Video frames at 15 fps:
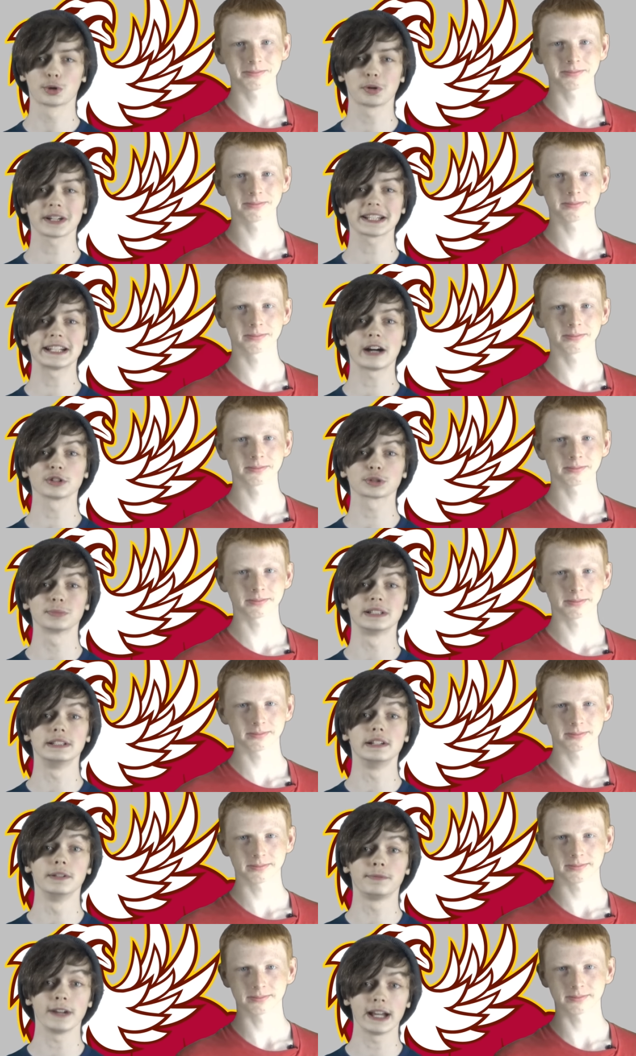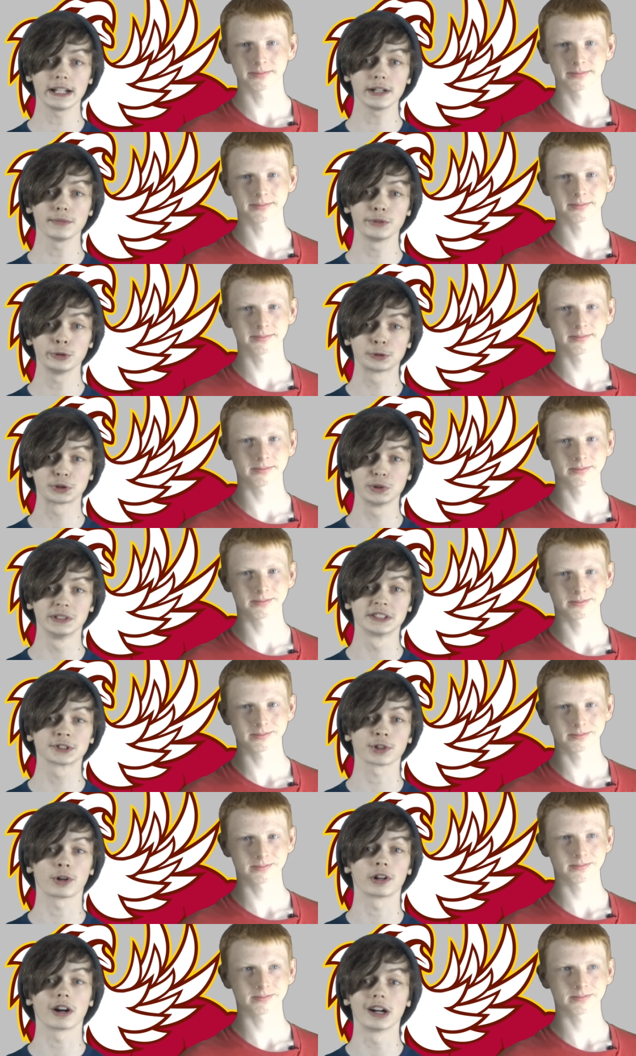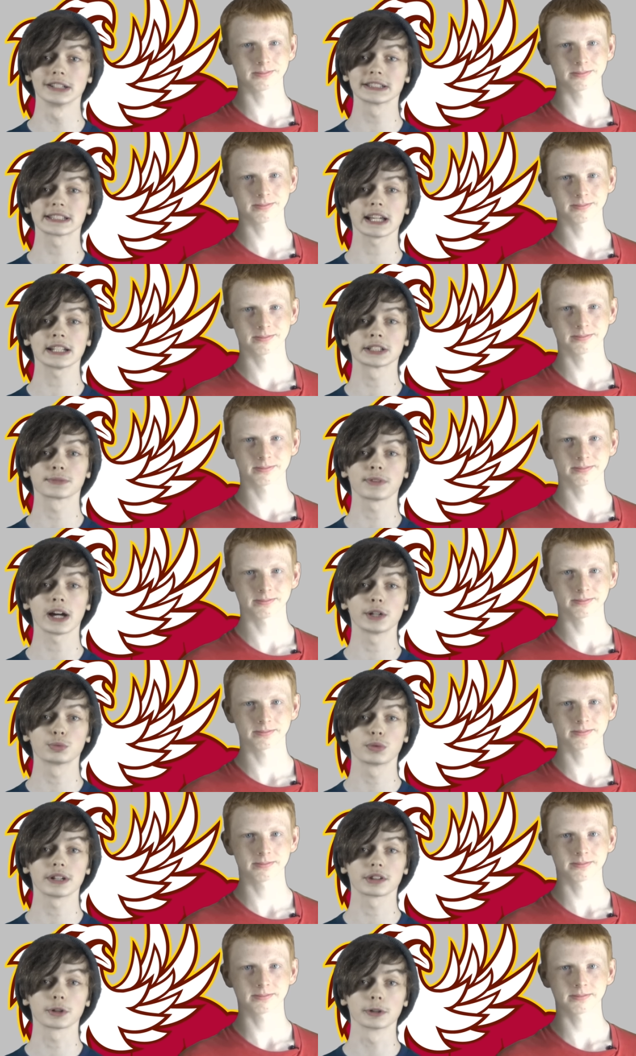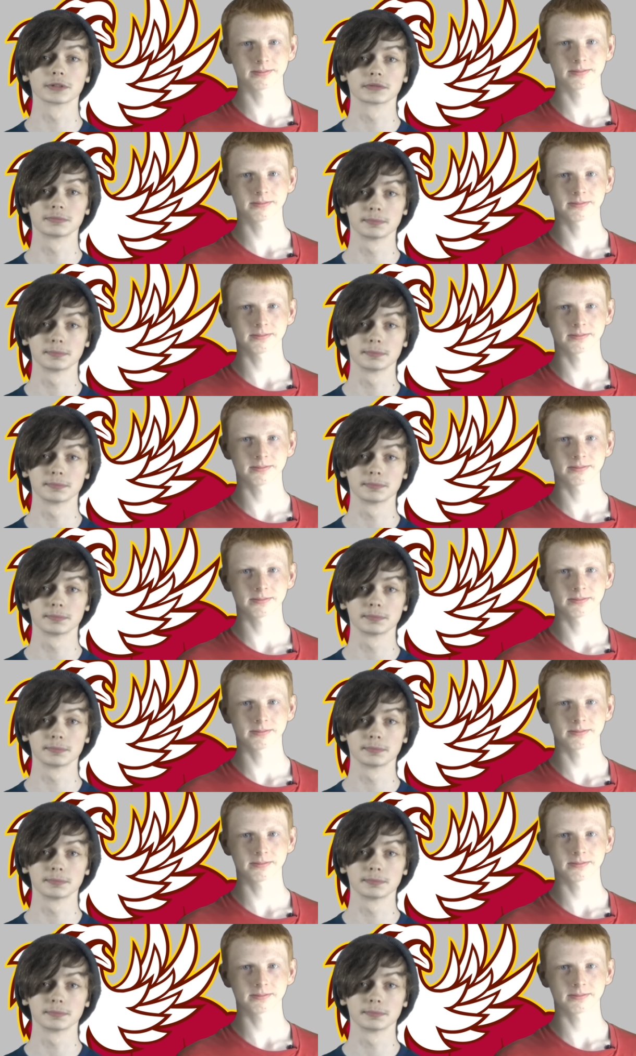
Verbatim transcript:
Speaker 1: Quick announcement, if any of you students are unsatisfied with your